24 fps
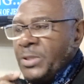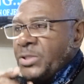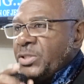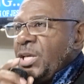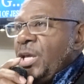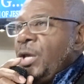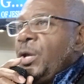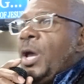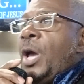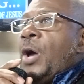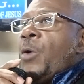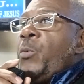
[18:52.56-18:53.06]
But
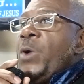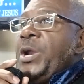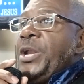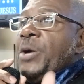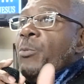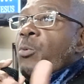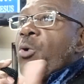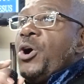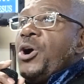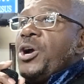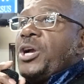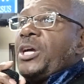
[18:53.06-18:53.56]
see, when
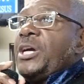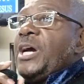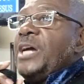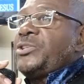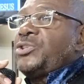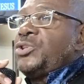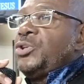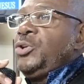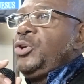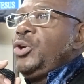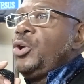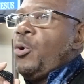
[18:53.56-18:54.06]
the word
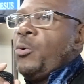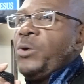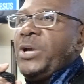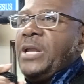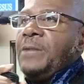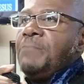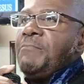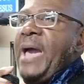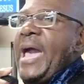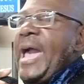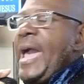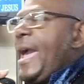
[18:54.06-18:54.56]
cuts you, you don't
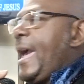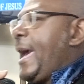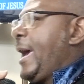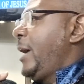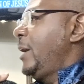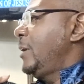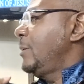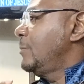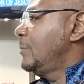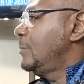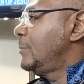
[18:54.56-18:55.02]
get mad.